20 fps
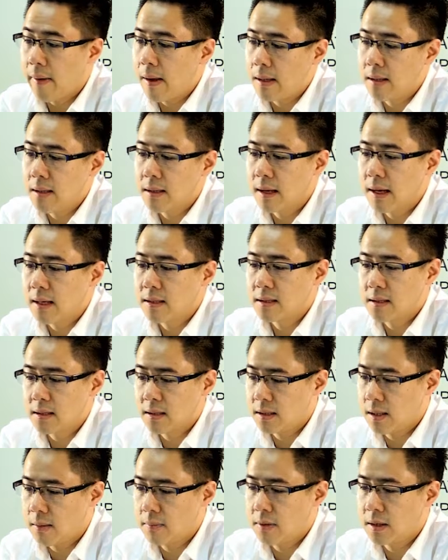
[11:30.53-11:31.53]
and the laser
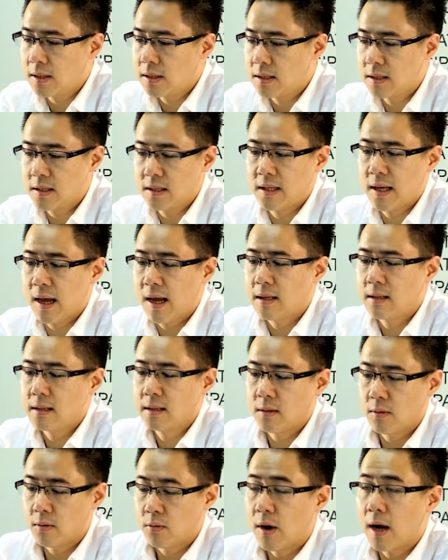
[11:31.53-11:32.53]
simply just
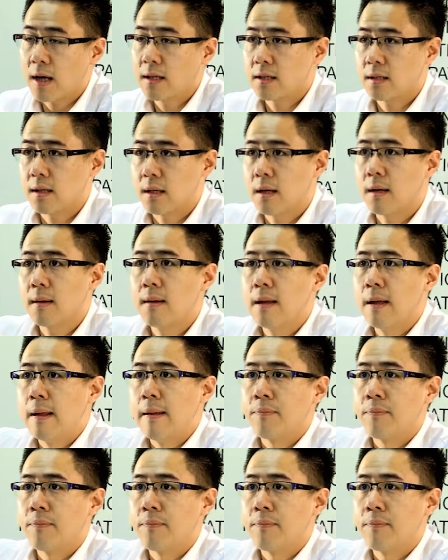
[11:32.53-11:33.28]
scans or raster